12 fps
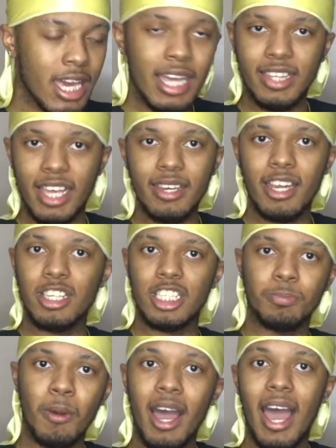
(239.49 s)
Then at the
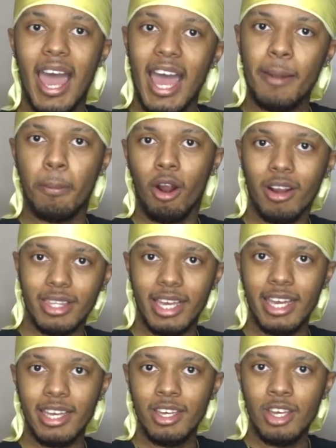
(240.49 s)
spot I had parked
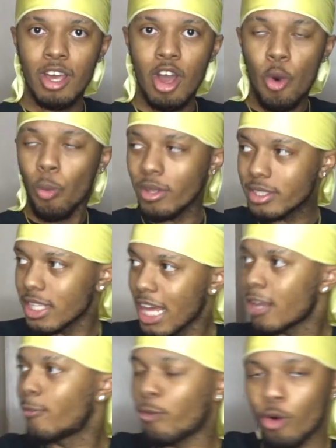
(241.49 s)
at was
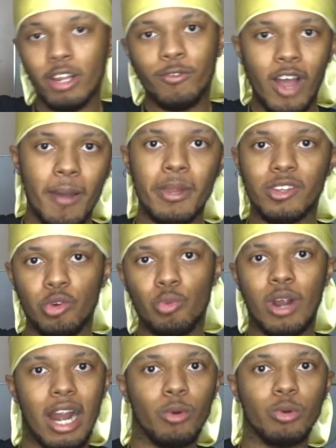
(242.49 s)
like 45 minutes from where I